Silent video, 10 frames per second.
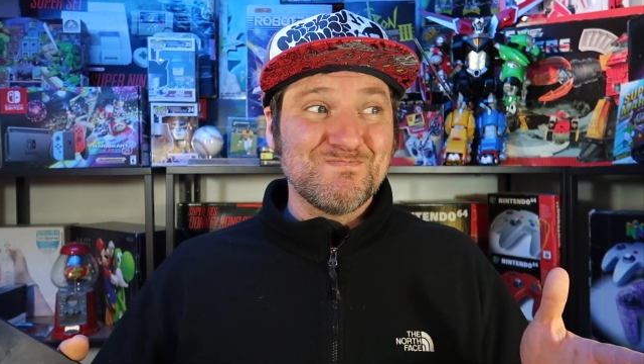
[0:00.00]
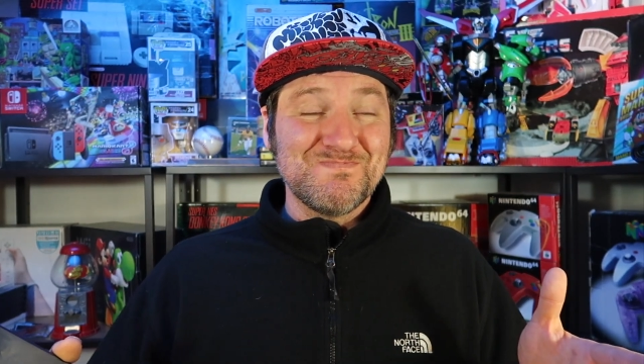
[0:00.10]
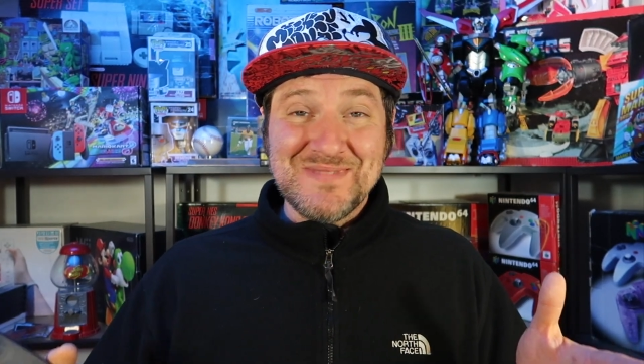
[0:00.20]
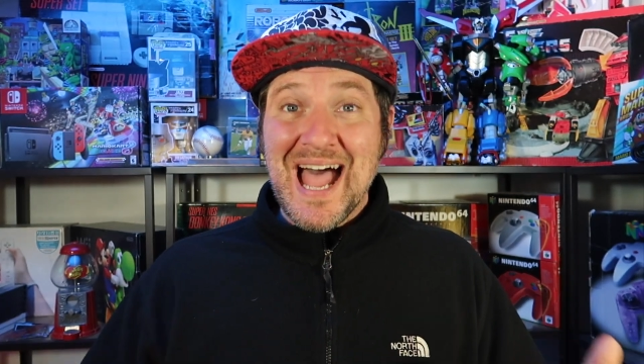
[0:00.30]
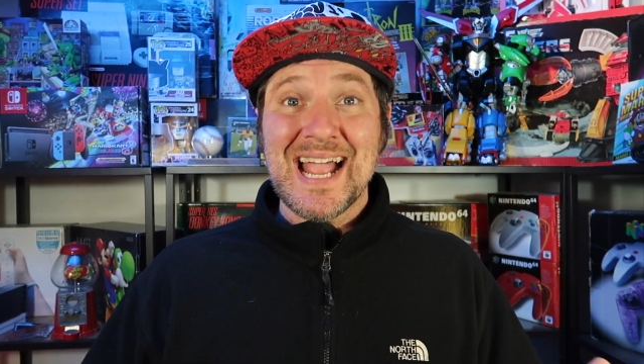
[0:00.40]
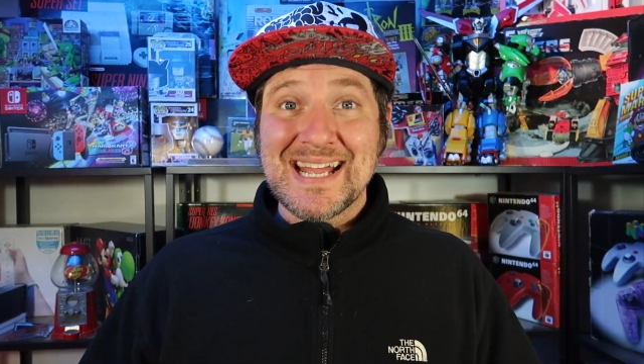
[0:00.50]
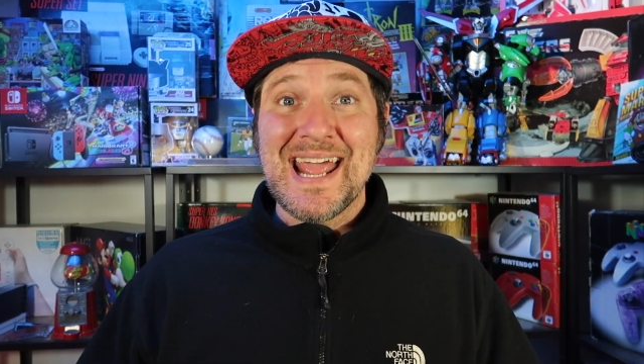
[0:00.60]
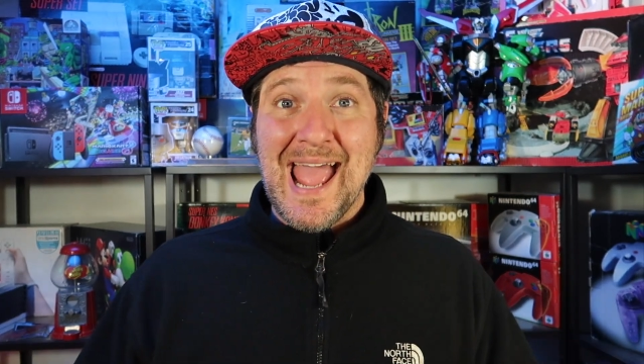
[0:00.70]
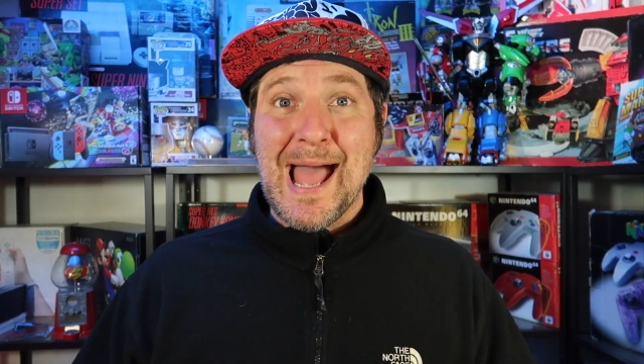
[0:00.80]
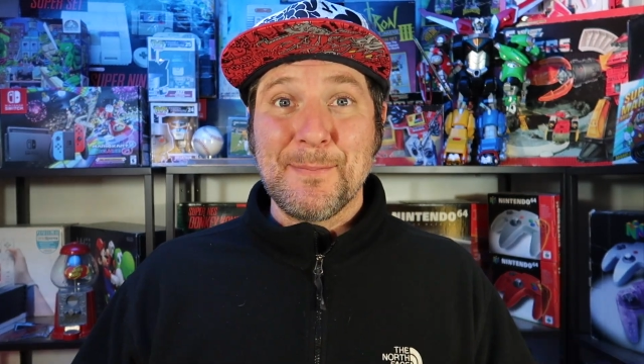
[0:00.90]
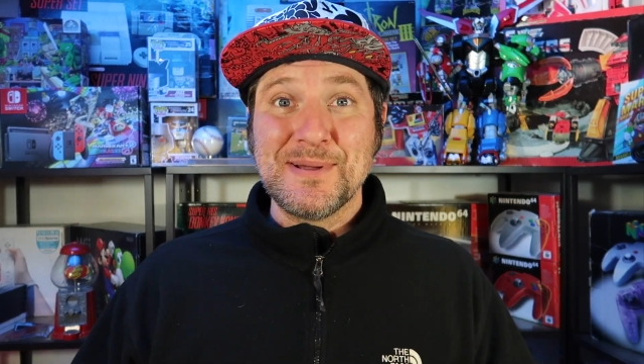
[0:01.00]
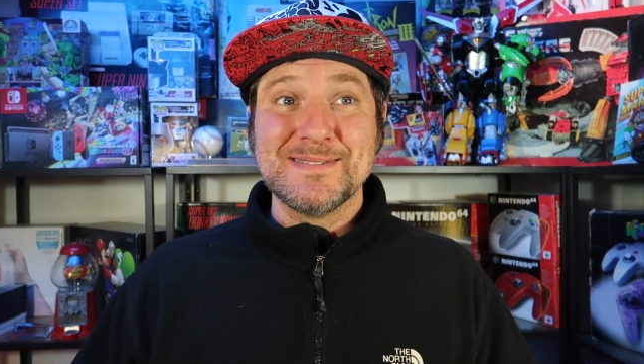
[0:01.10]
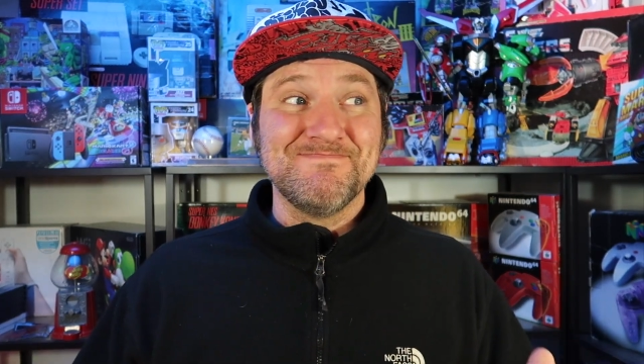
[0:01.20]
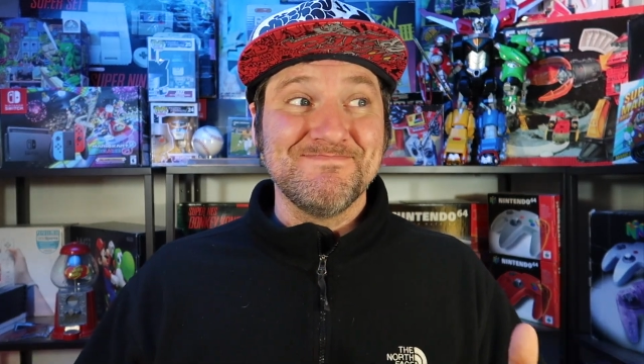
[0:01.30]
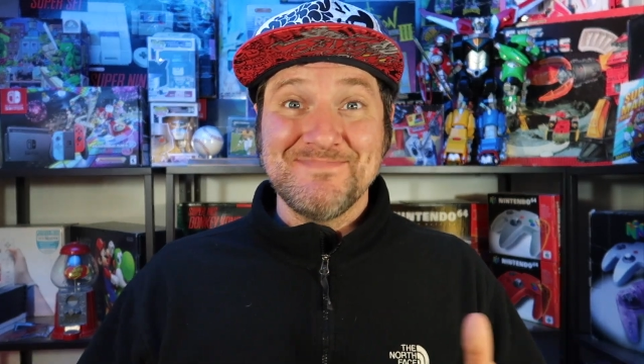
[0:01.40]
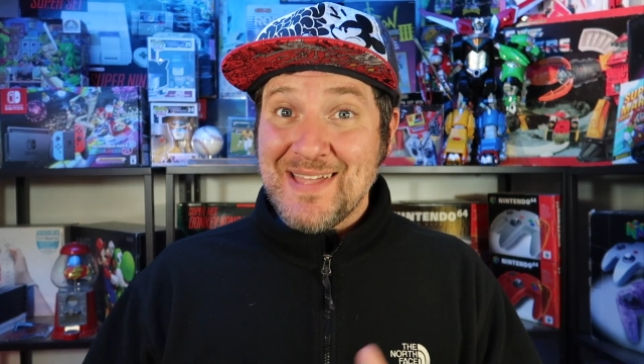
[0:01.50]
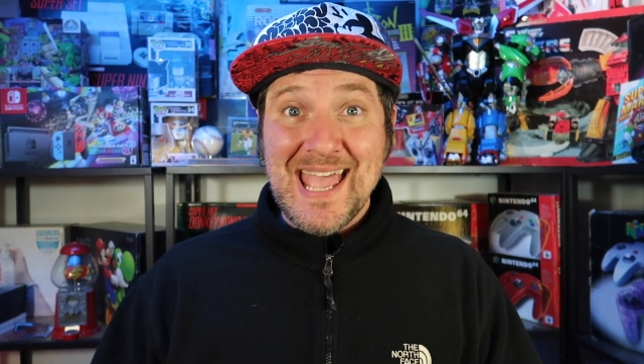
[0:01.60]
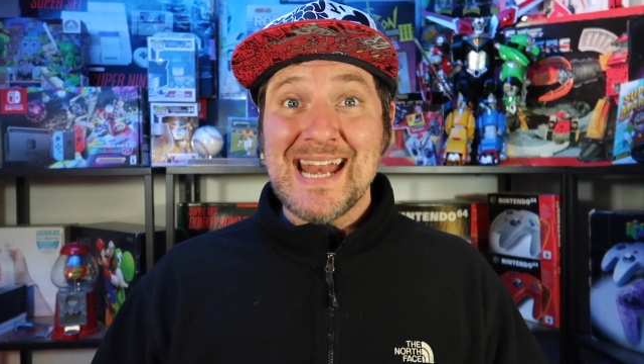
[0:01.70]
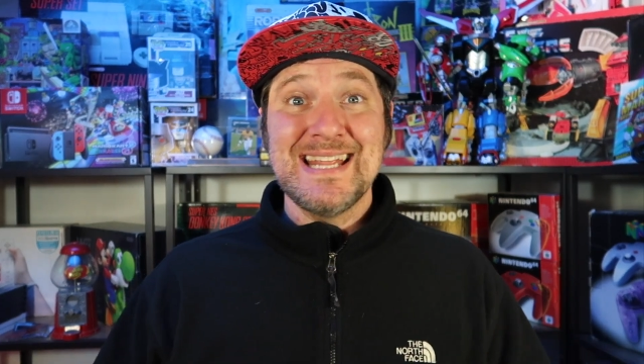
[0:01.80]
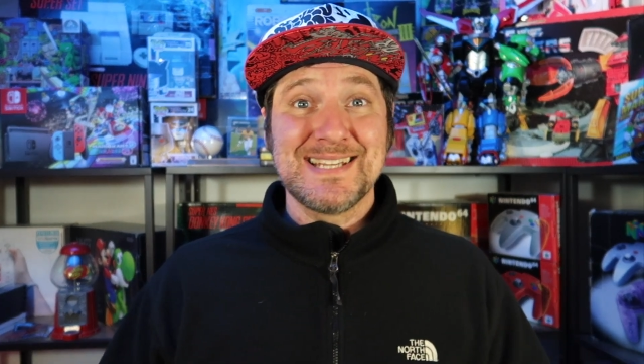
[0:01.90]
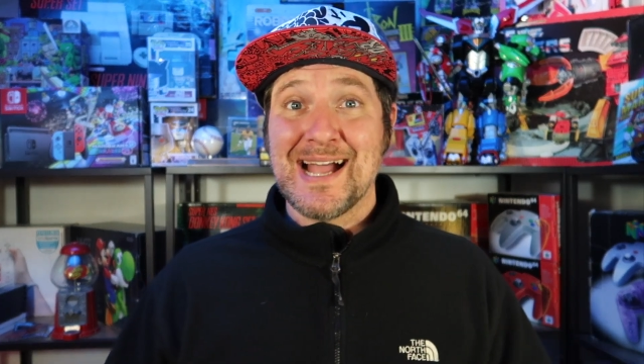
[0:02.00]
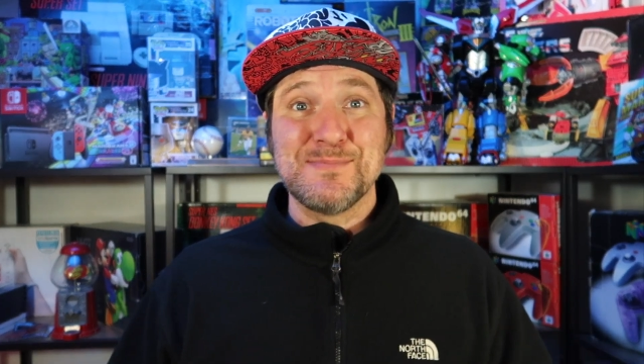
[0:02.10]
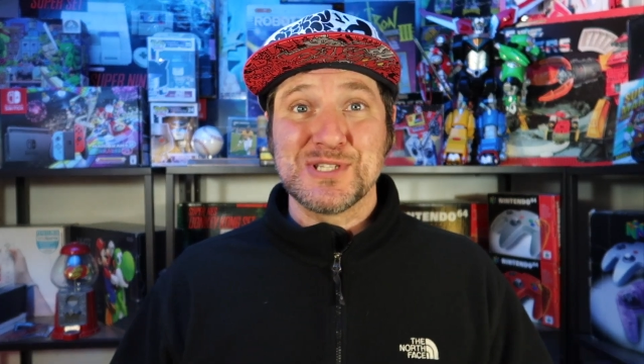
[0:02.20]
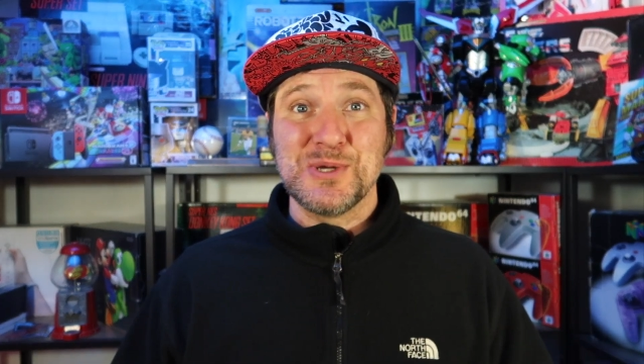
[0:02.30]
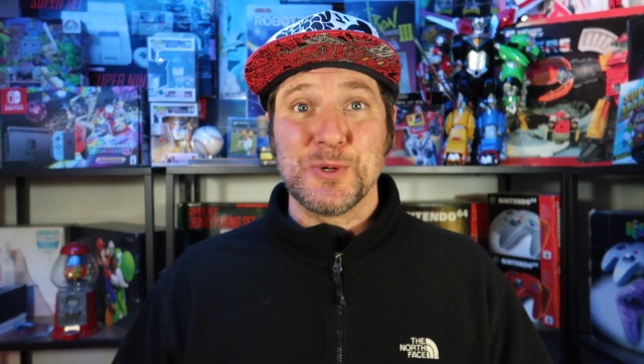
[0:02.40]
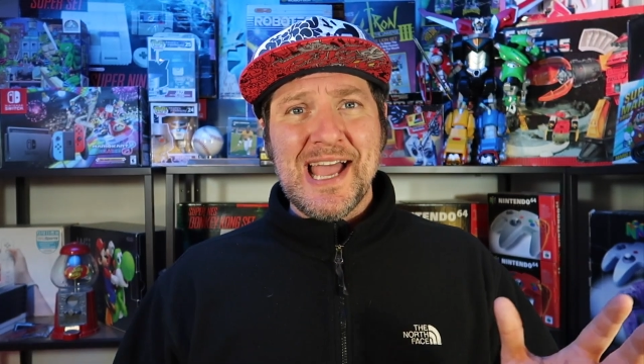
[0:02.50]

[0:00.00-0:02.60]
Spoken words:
not gonna happen anytime soon.